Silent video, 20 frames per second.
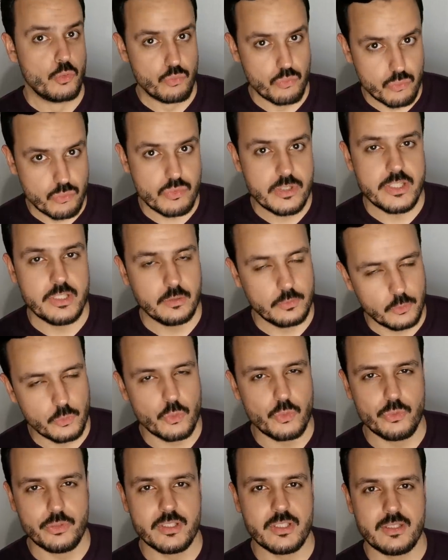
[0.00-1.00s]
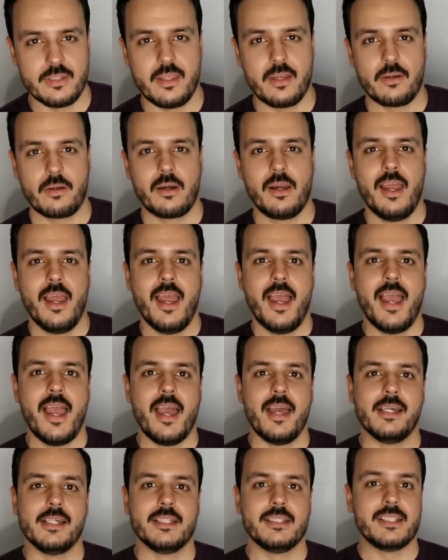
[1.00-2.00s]
real wood in there
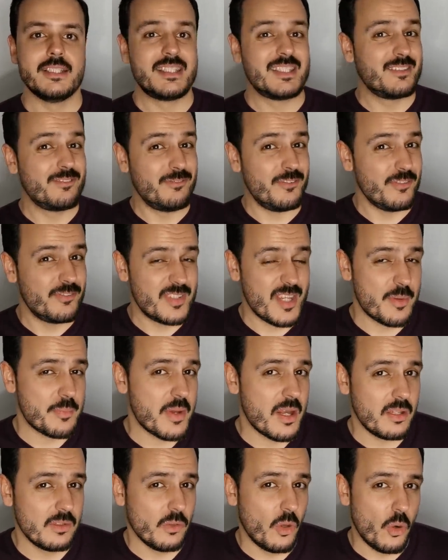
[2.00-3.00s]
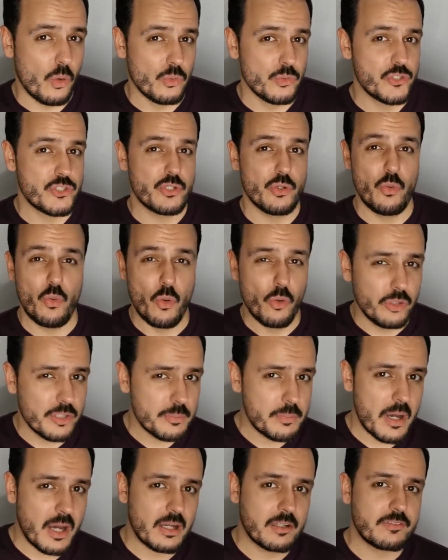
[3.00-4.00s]
and it's 50 ml also eau de
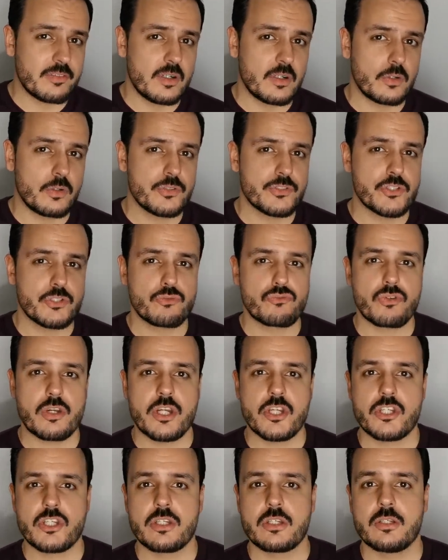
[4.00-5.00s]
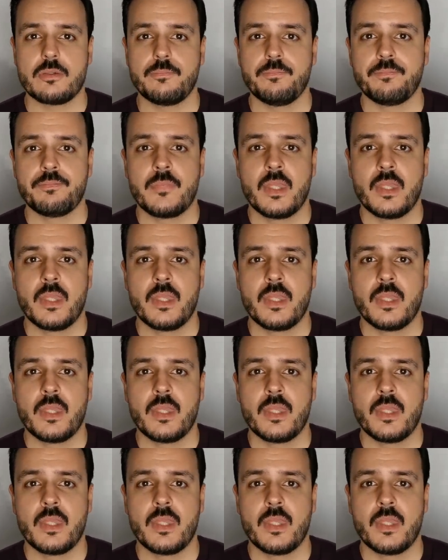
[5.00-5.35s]
parfum concentration